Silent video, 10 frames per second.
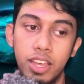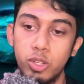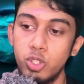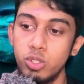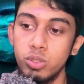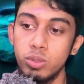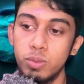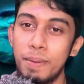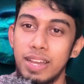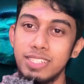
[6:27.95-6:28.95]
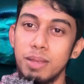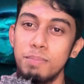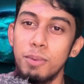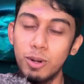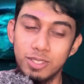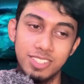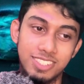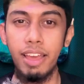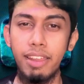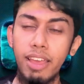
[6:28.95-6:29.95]
I need to buy some
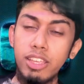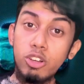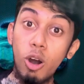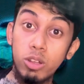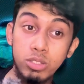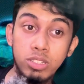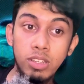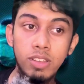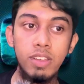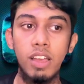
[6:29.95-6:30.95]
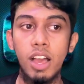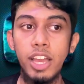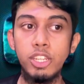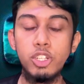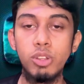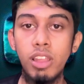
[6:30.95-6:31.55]
books at any cost. I need to